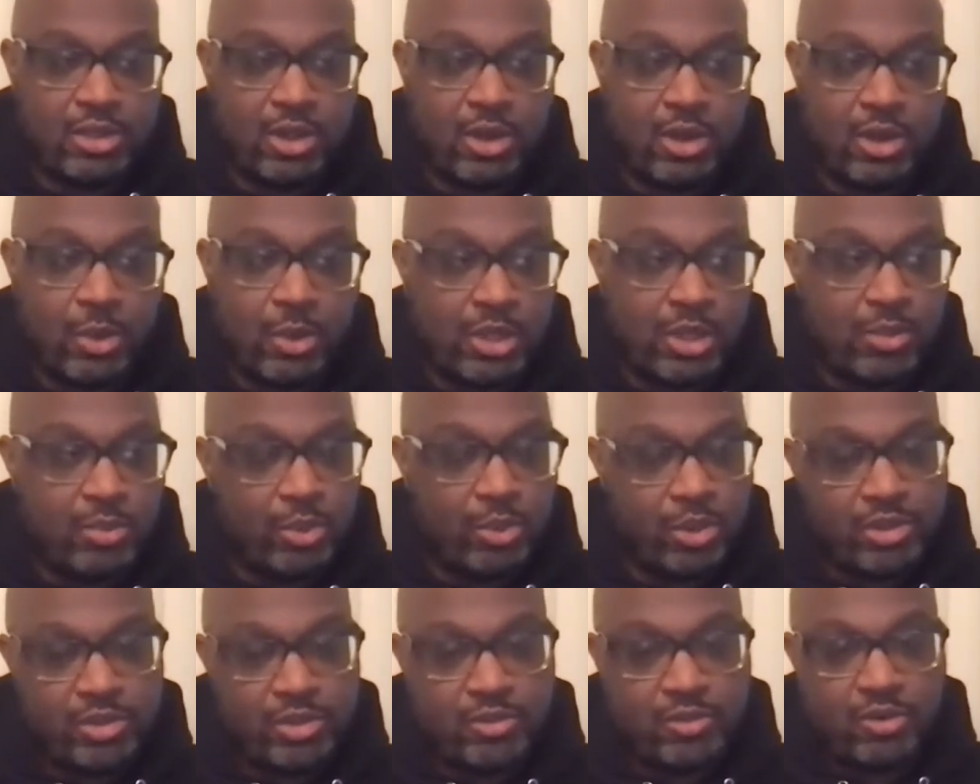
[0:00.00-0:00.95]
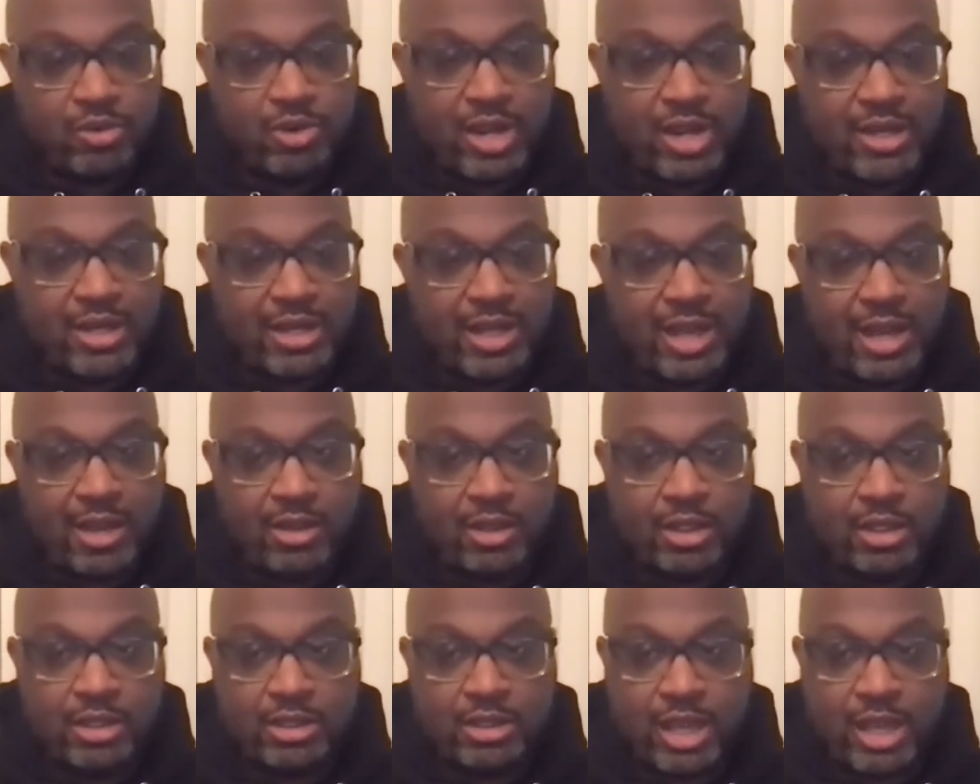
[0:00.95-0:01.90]
knowing the importance of grinding out
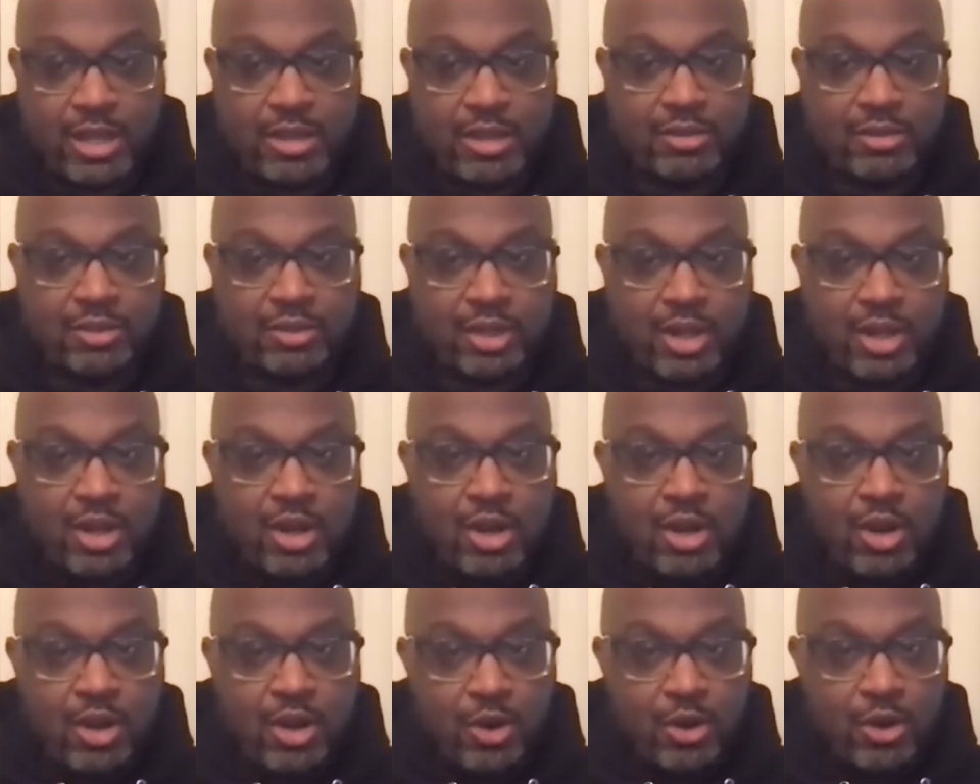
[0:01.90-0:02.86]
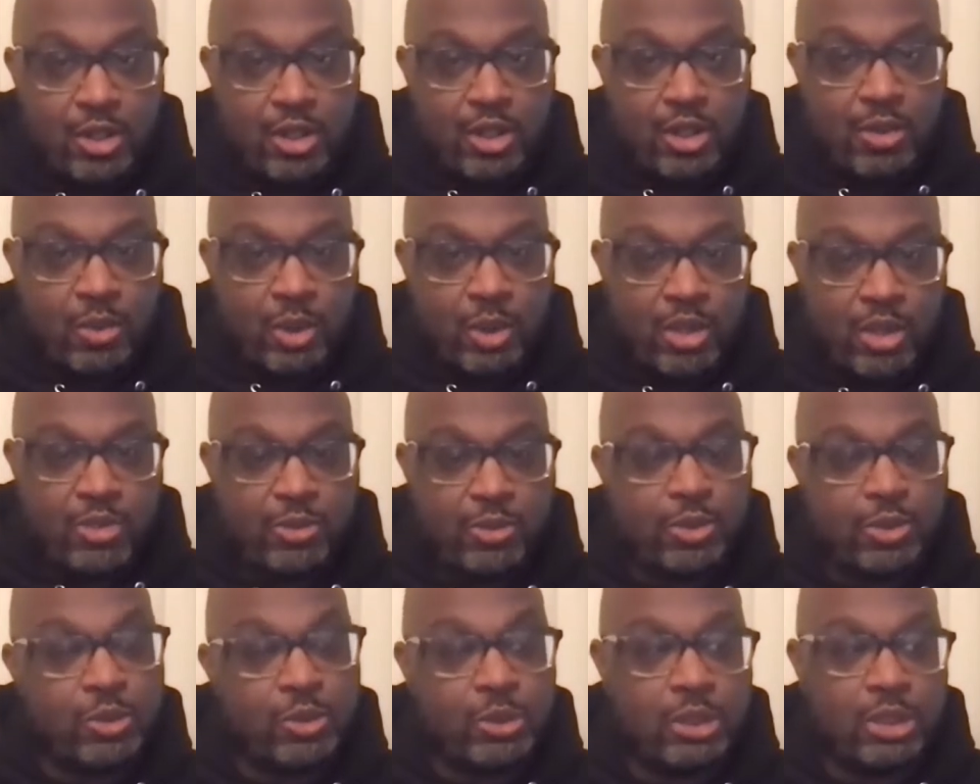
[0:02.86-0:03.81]
and kind of earning your way
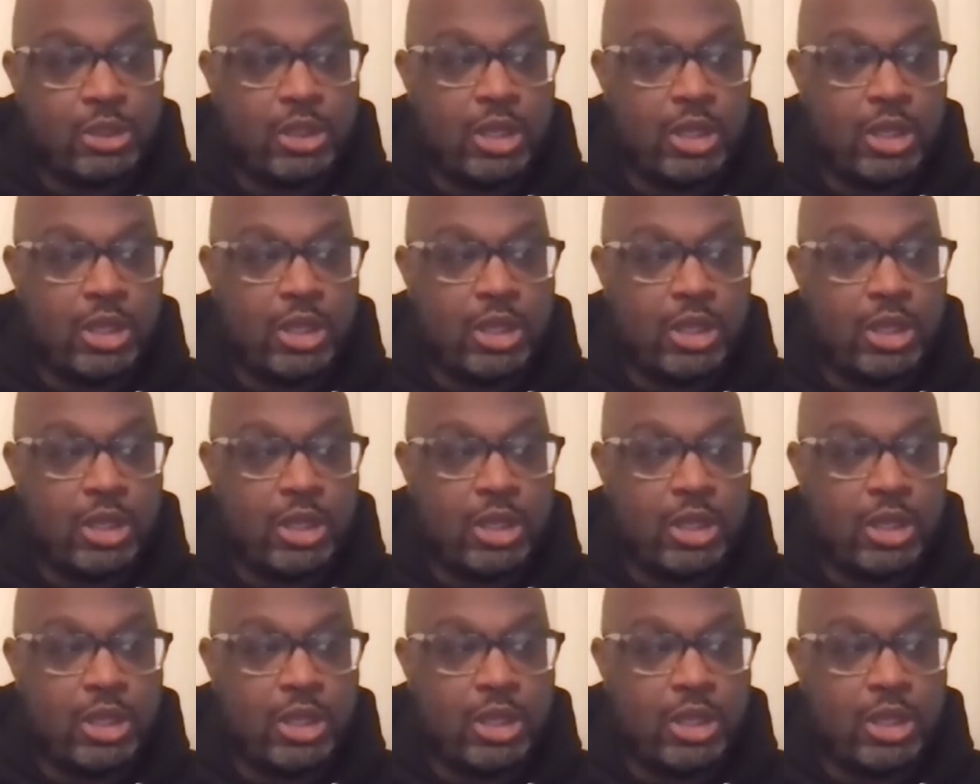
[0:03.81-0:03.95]
through.